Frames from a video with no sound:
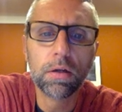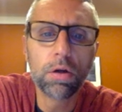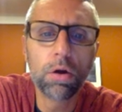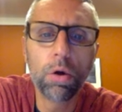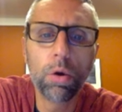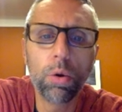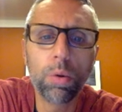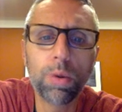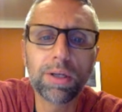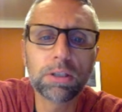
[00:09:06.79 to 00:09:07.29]

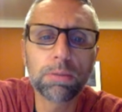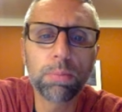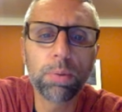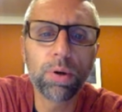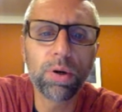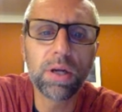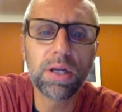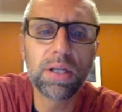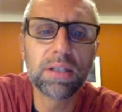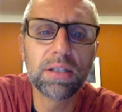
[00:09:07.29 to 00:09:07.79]
No
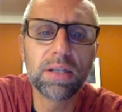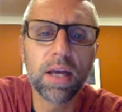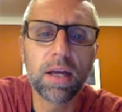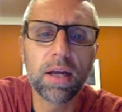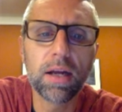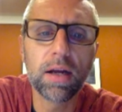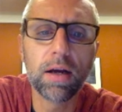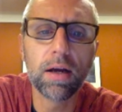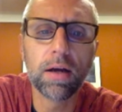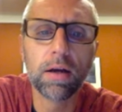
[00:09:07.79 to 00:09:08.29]
whispering
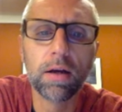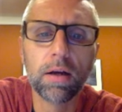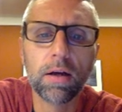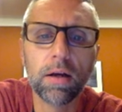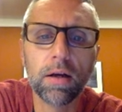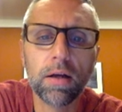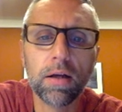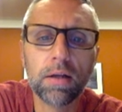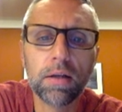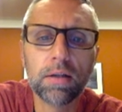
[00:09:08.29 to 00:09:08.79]
data.
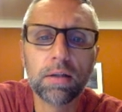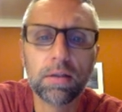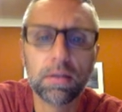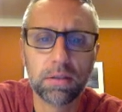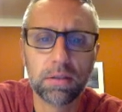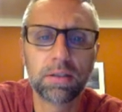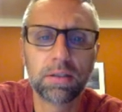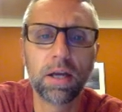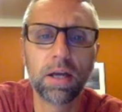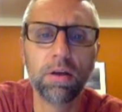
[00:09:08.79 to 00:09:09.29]

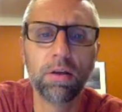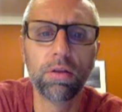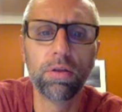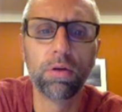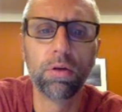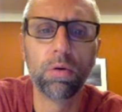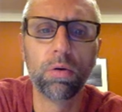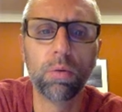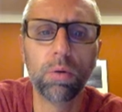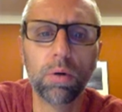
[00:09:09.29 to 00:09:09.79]
Tell
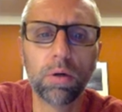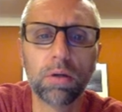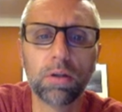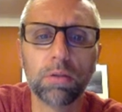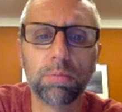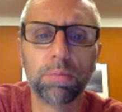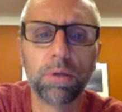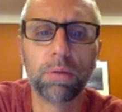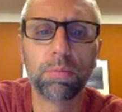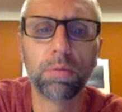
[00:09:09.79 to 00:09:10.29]
the
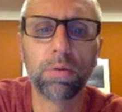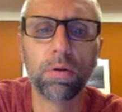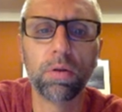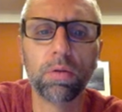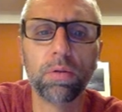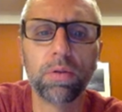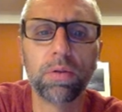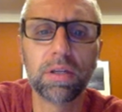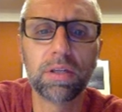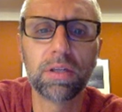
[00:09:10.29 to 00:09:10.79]
world,
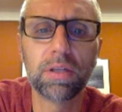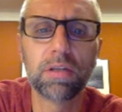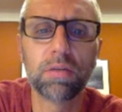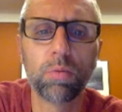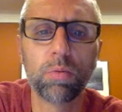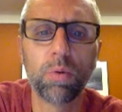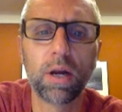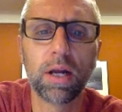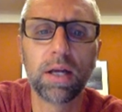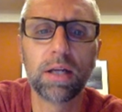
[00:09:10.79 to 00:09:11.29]
people, this is
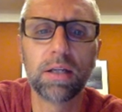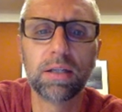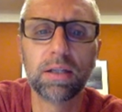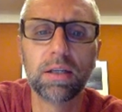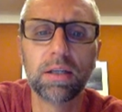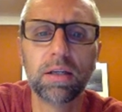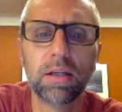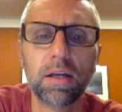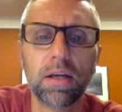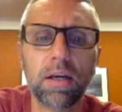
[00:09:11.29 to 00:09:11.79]
what I
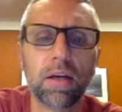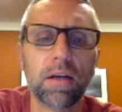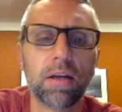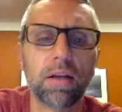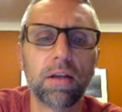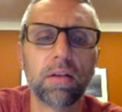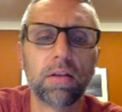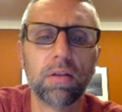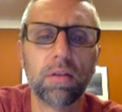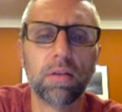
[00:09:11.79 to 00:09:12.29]
did.
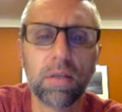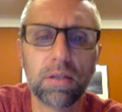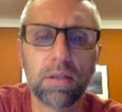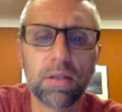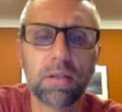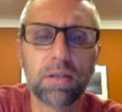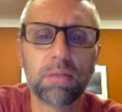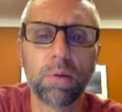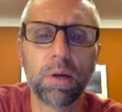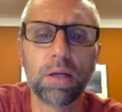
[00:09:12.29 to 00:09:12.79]
This
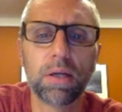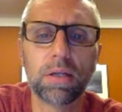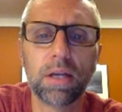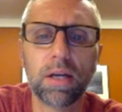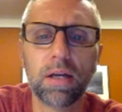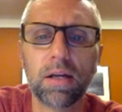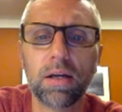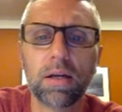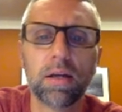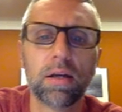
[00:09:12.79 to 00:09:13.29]
is my
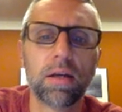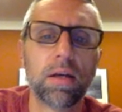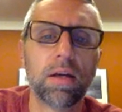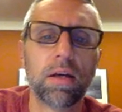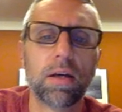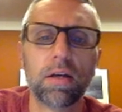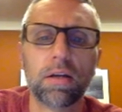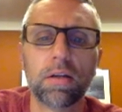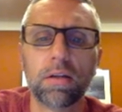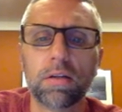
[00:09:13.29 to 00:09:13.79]
data.
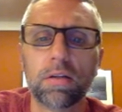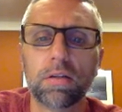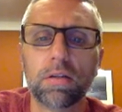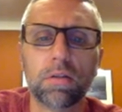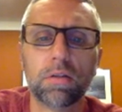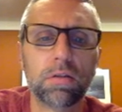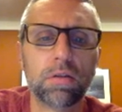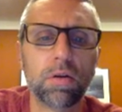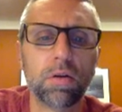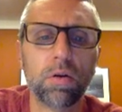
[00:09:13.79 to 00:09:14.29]

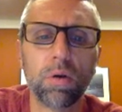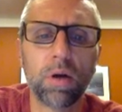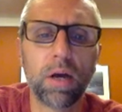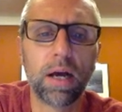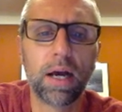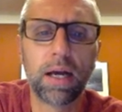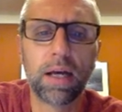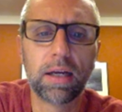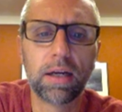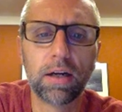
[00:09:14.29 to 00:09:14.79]
Don't
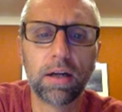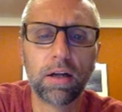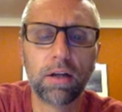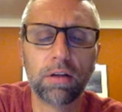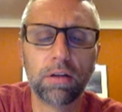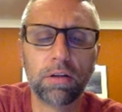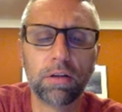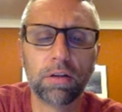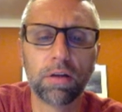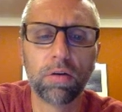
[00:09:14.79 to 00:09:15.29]
hide it
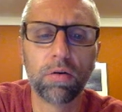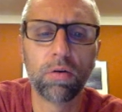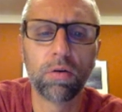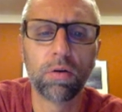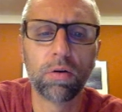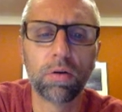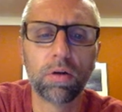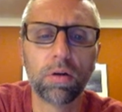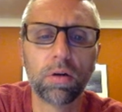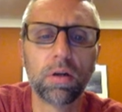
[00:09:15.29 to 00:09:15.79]
all in the
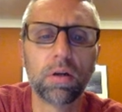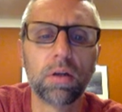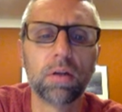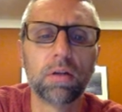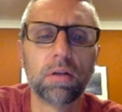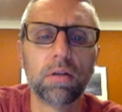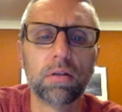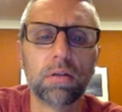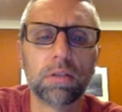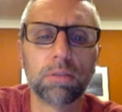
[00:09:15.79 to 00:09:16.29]
corner.
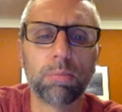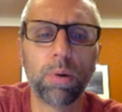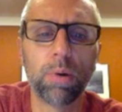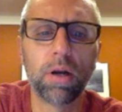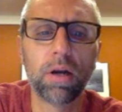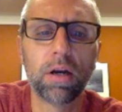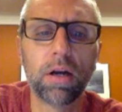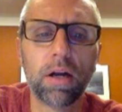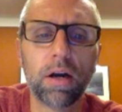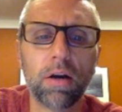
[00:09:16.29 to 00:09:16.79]

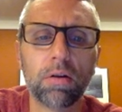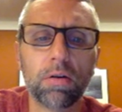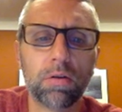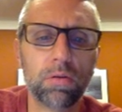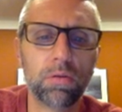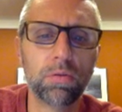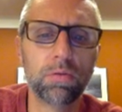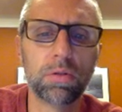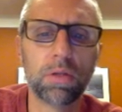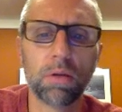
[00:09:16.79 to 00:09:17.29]
Spread it out.
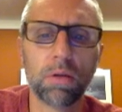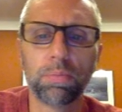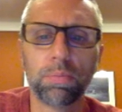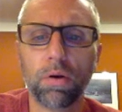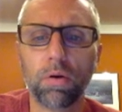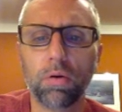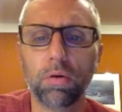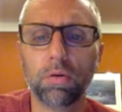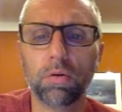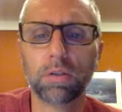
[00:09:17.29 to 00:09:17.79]
Use up the
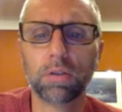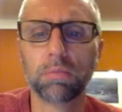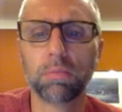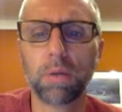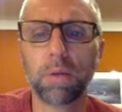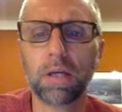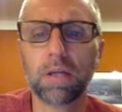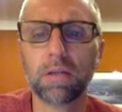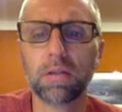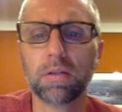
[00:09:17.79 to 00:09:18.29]
whole
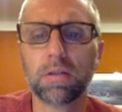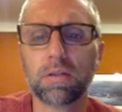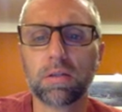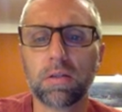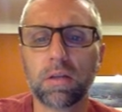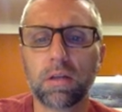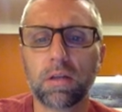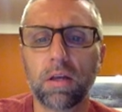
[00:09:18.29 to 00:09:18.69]
space.